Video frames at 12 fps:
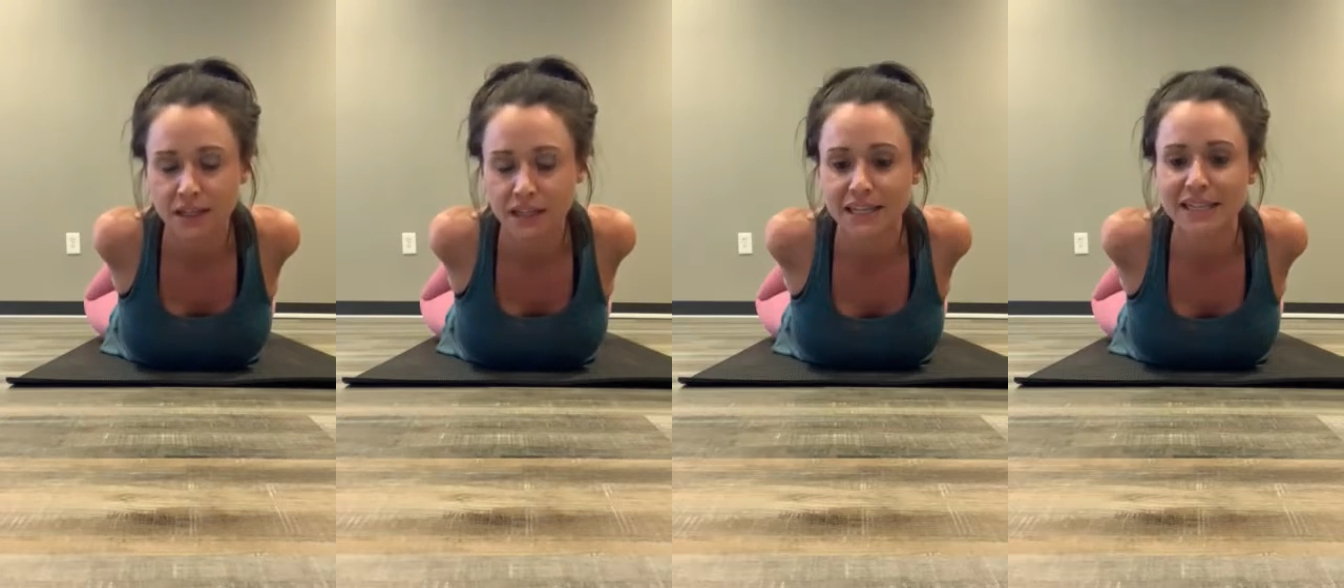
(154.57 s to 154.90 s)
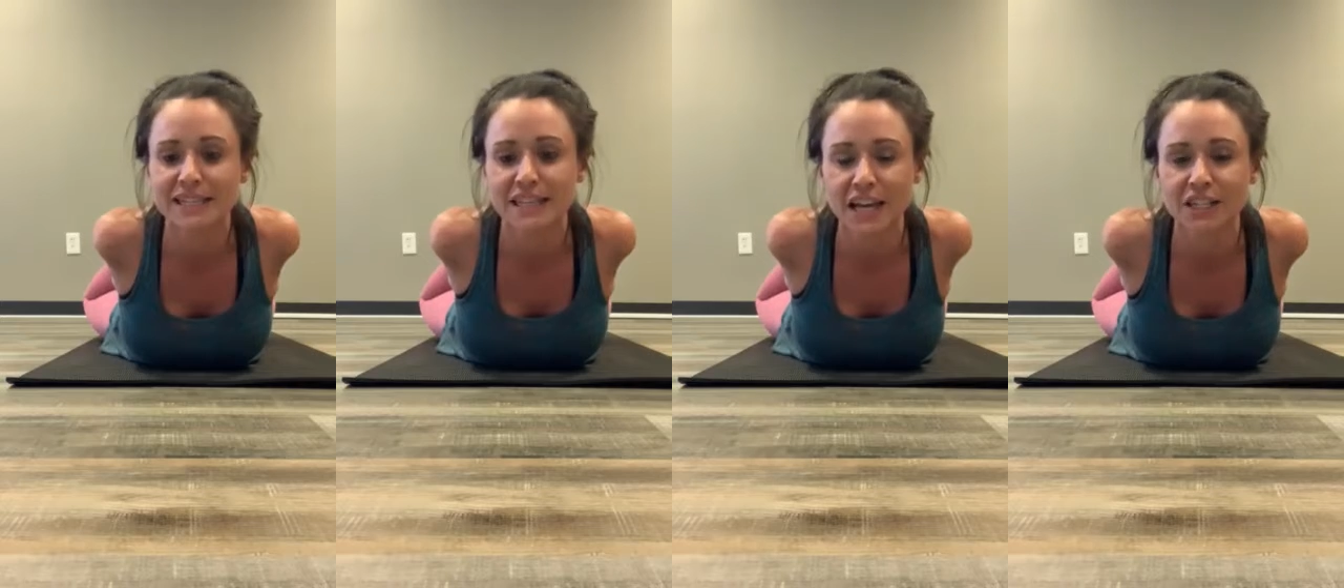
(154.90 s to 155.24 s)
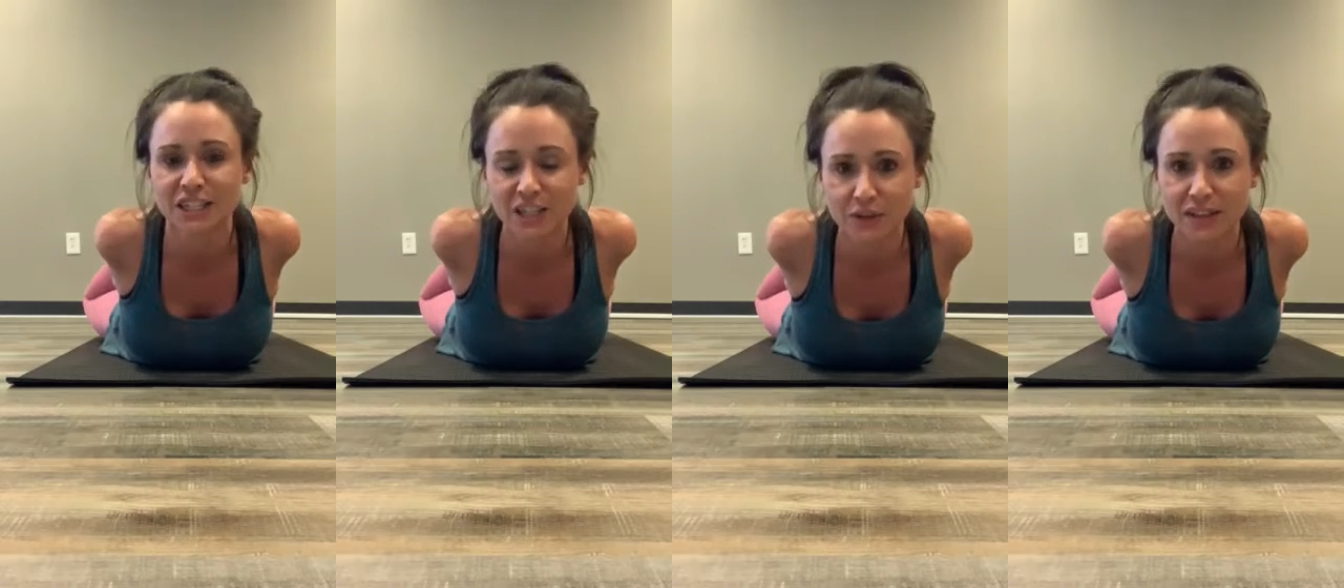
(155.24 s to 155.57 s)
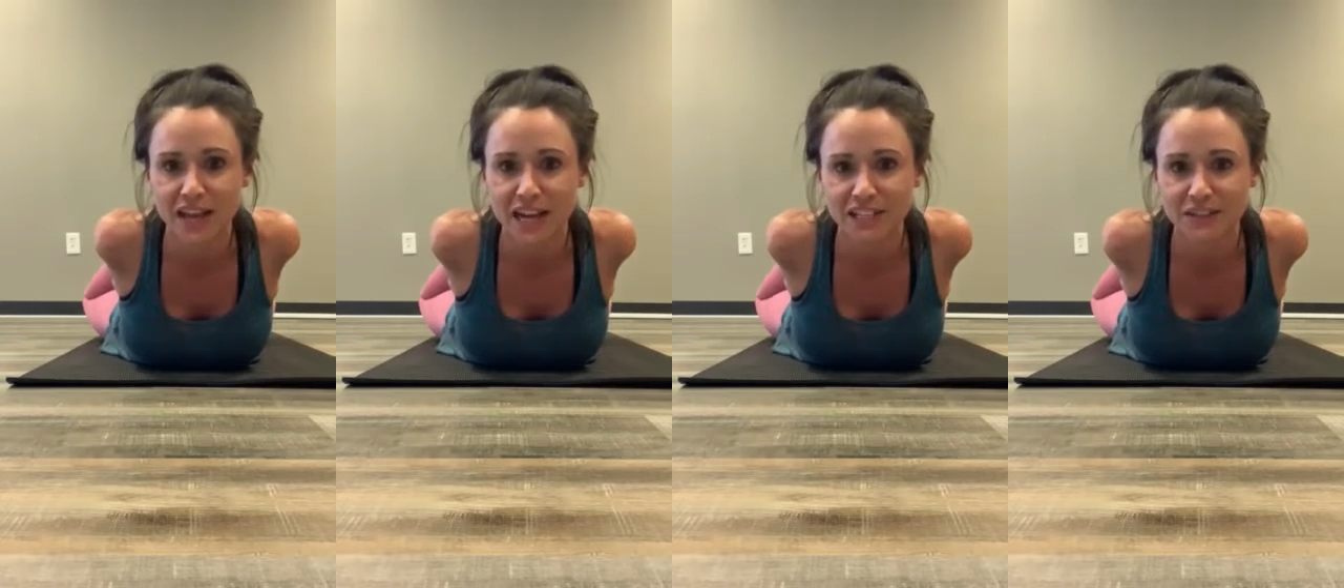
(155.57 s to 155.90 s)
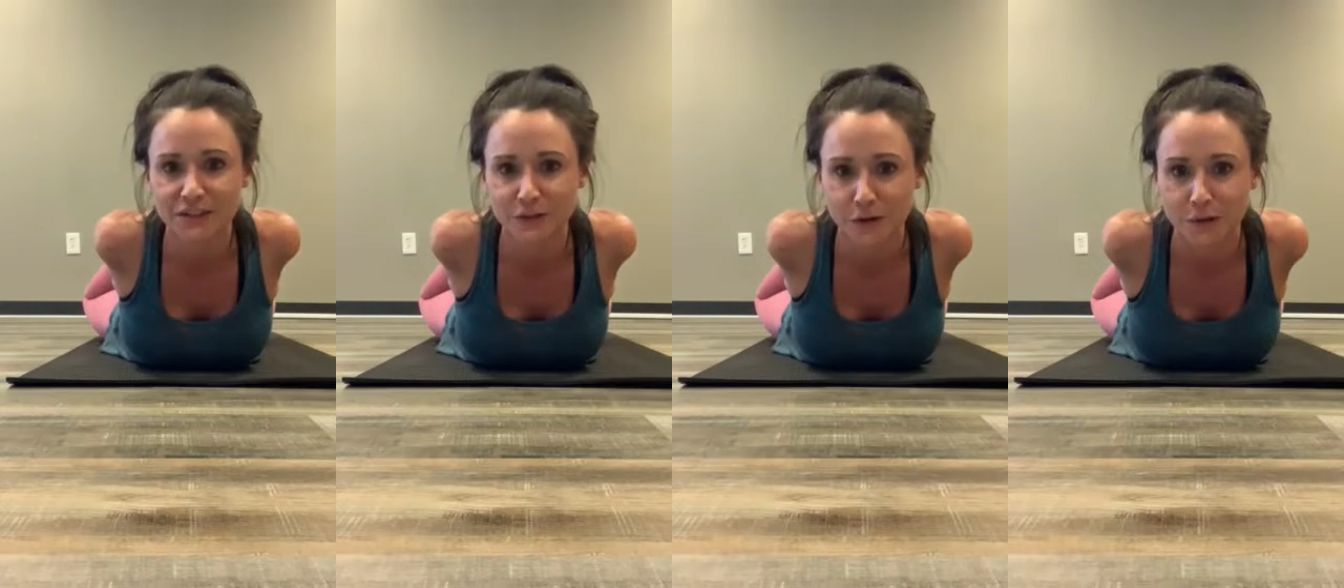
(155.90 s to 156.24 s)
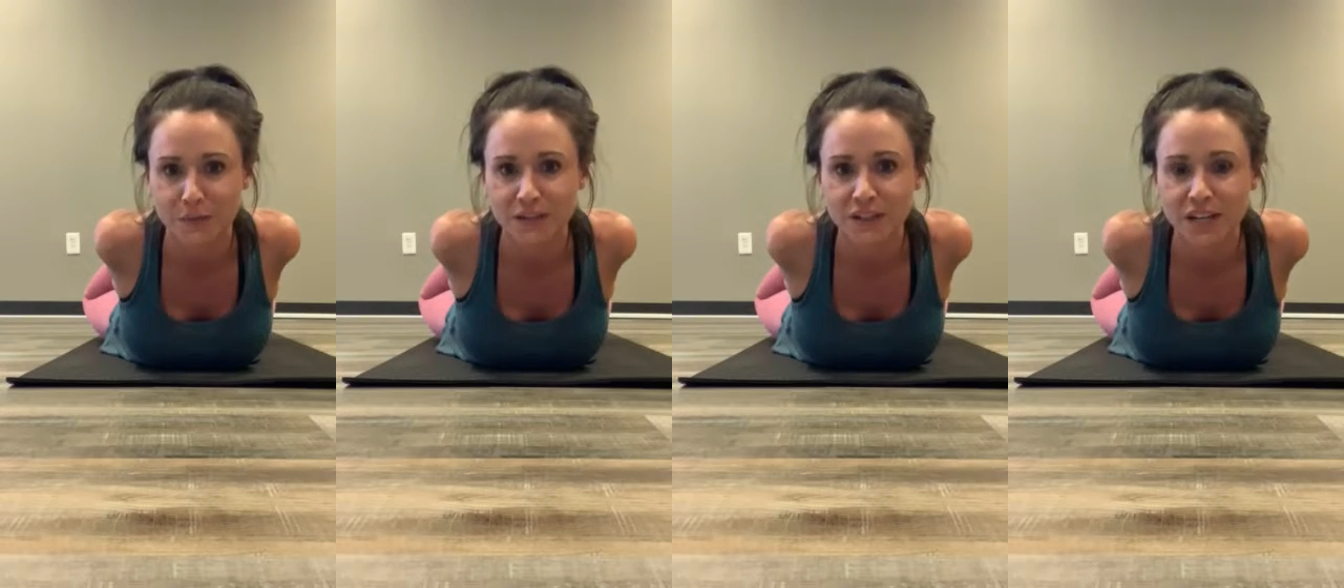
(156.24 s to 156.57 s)
like intentionally relax it
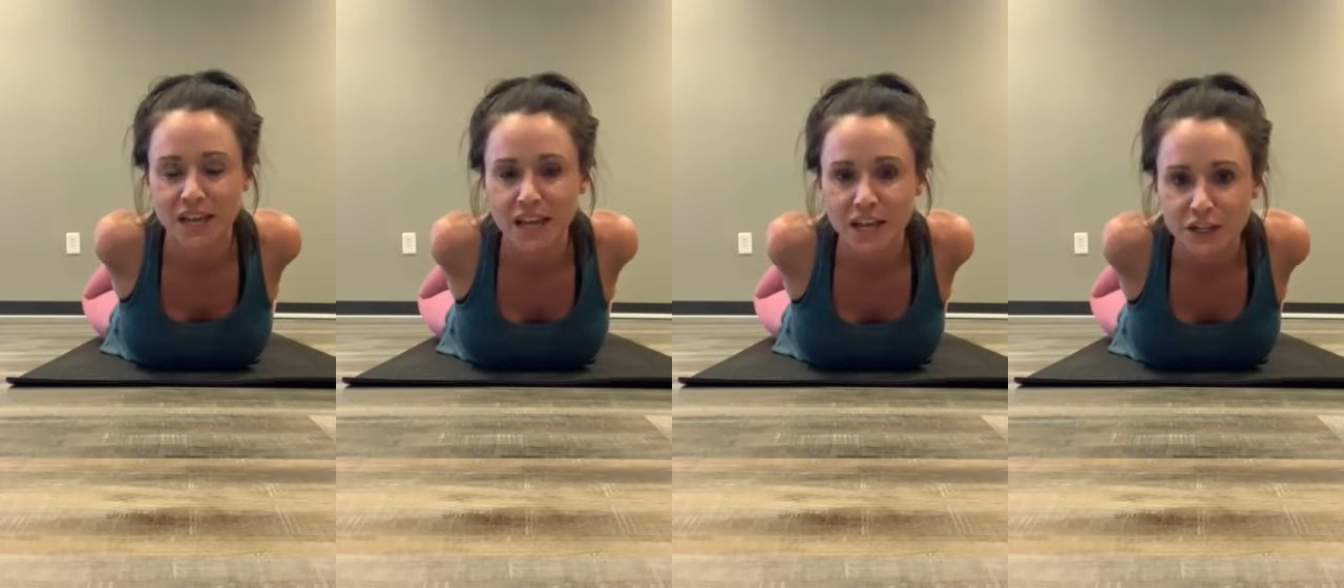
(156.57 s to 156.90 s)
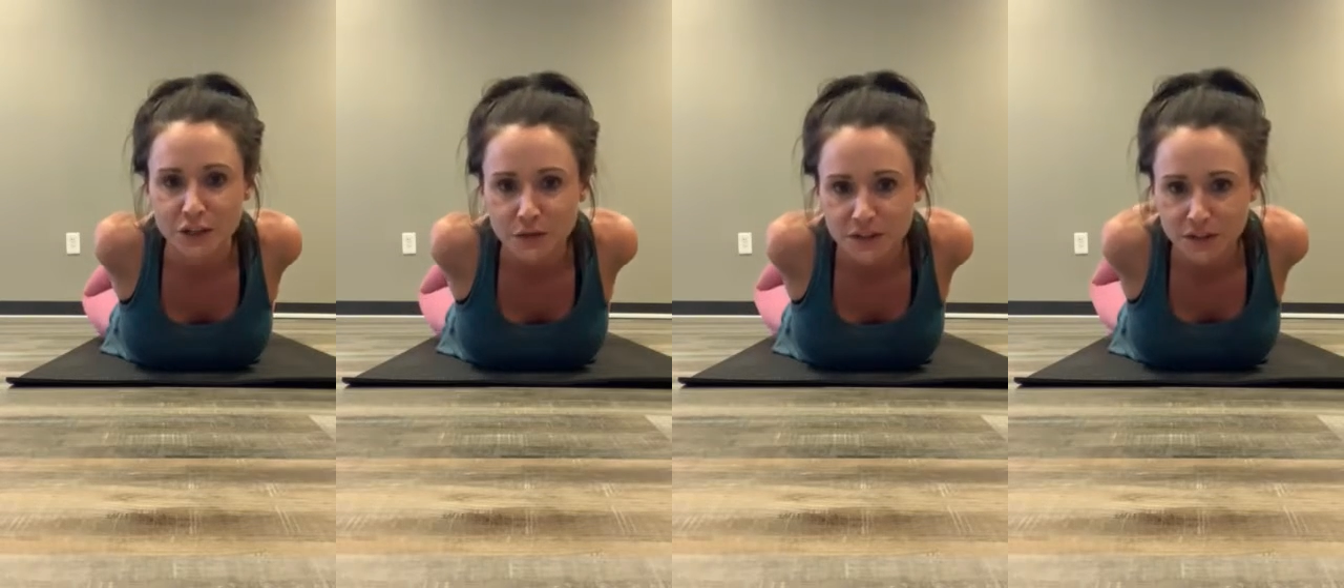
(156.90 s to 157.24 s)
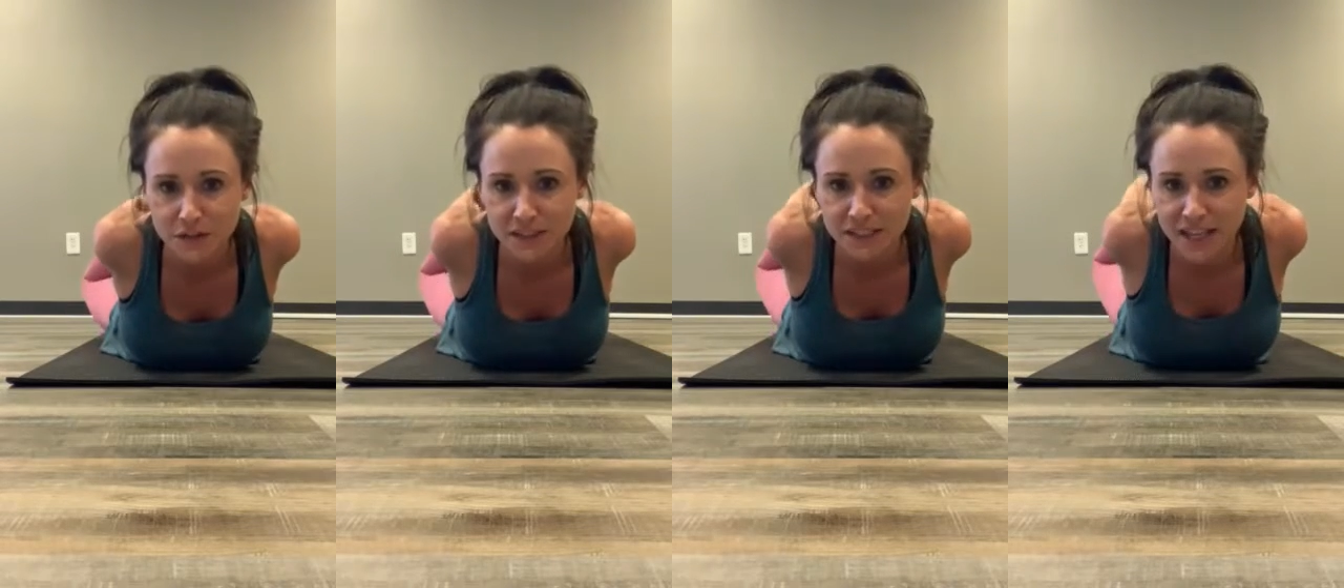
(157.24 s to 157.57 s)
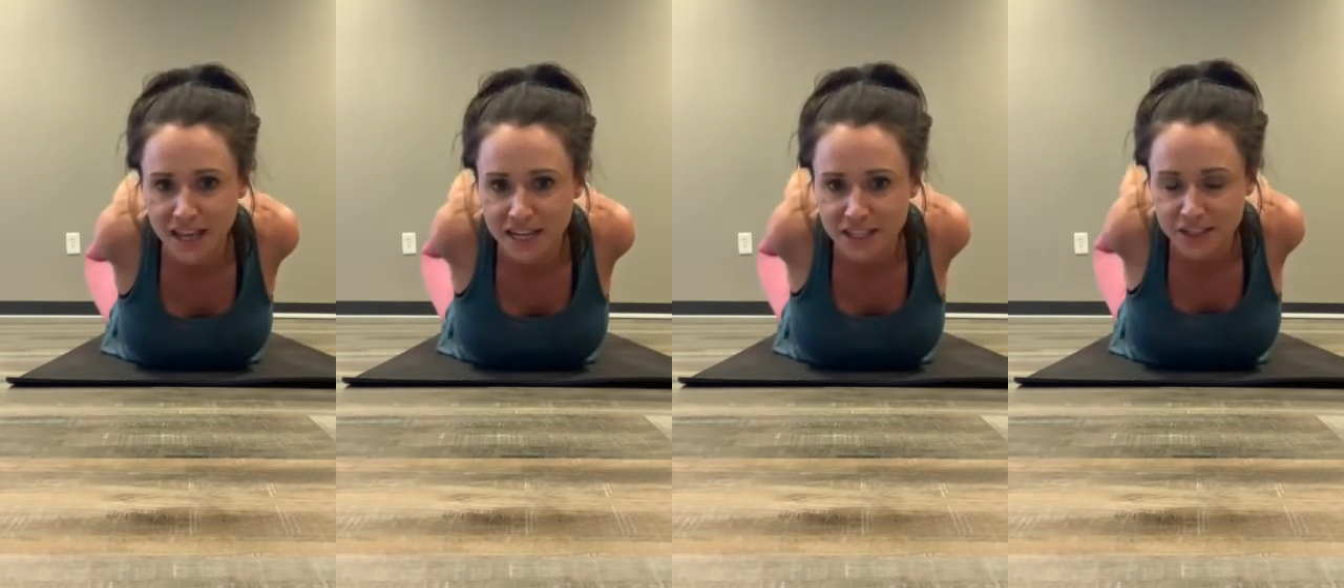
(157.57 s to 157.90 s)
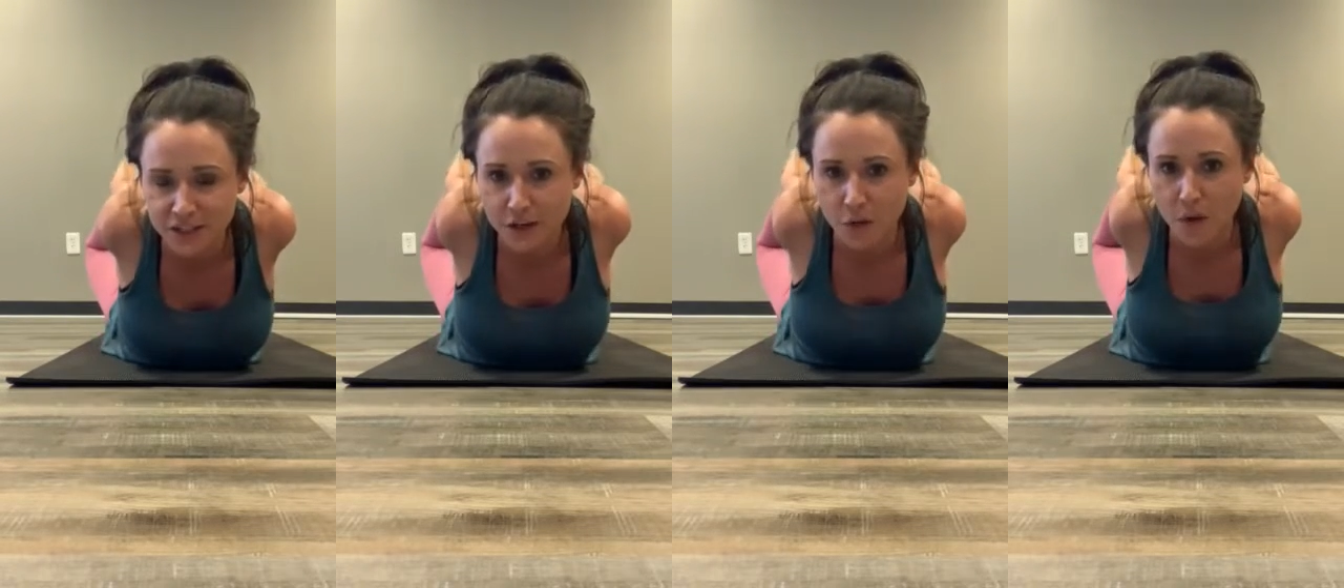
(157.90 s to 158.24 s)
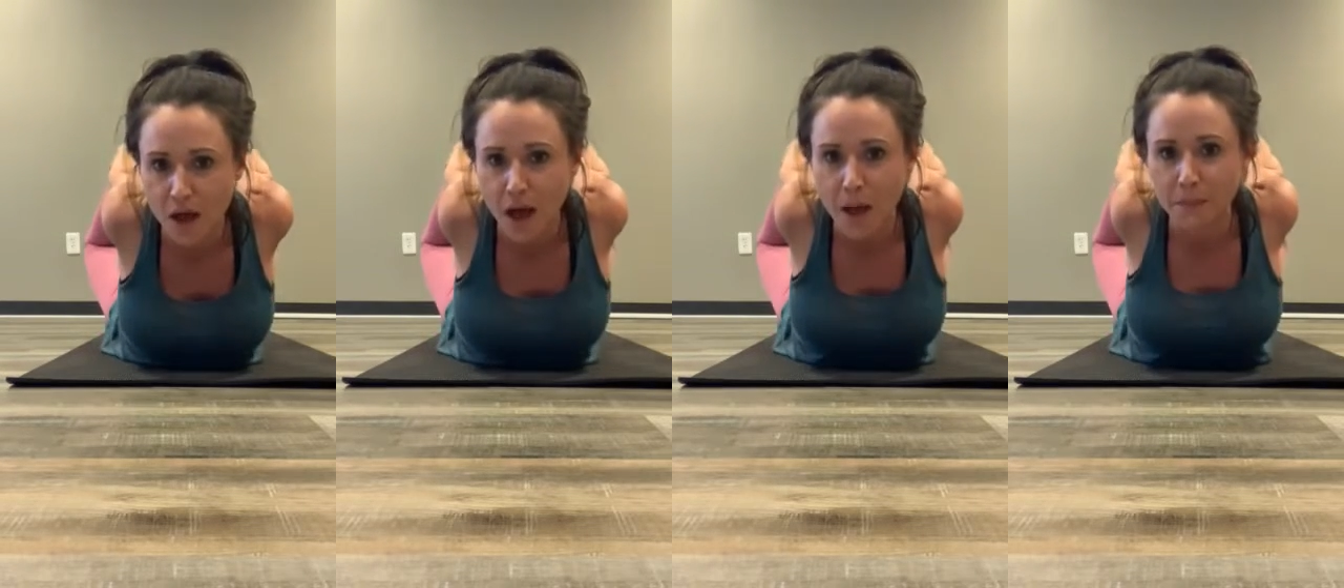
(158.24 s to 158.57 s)
forward and use those legs to go
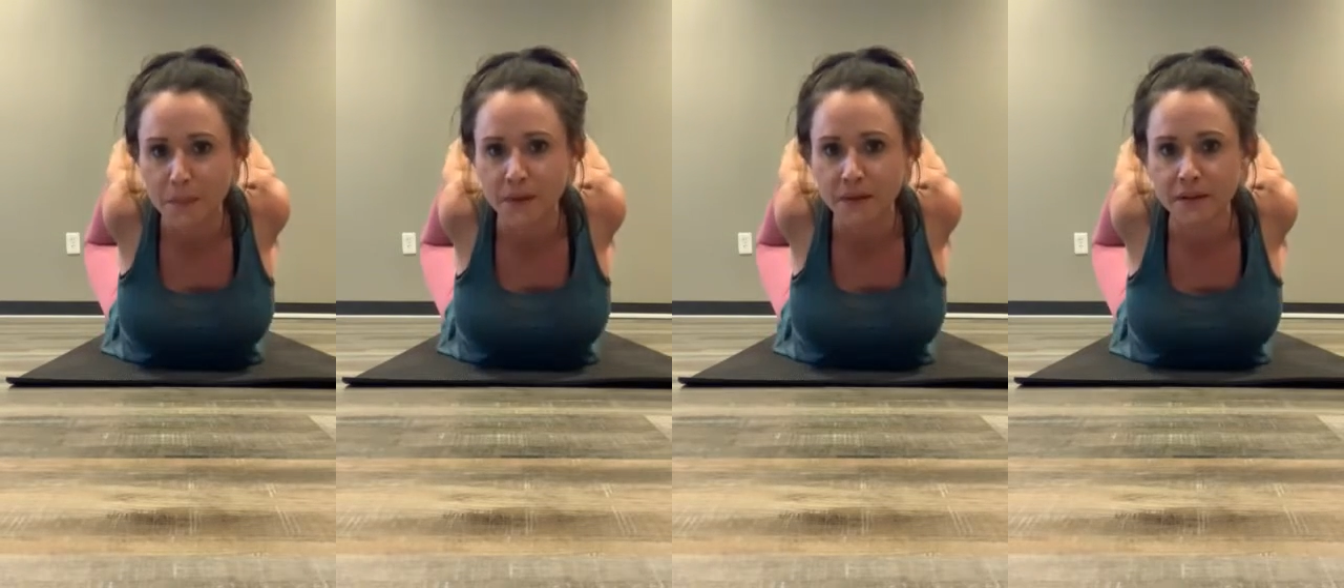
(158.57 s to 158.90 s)
up.